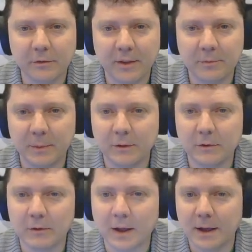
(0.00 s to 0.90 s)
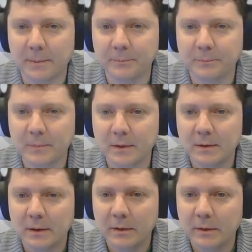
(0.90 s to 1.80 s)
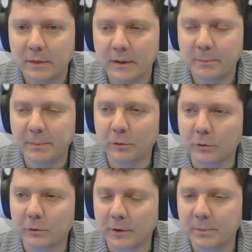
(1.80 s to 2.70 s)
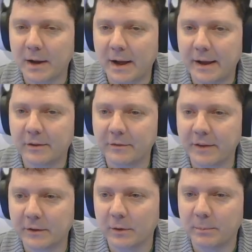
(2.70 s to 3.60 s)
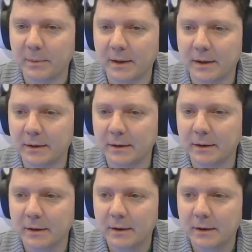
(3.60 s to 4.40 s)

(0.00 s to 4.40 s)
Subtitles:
They've been the Pistol Shrimp guys have actually been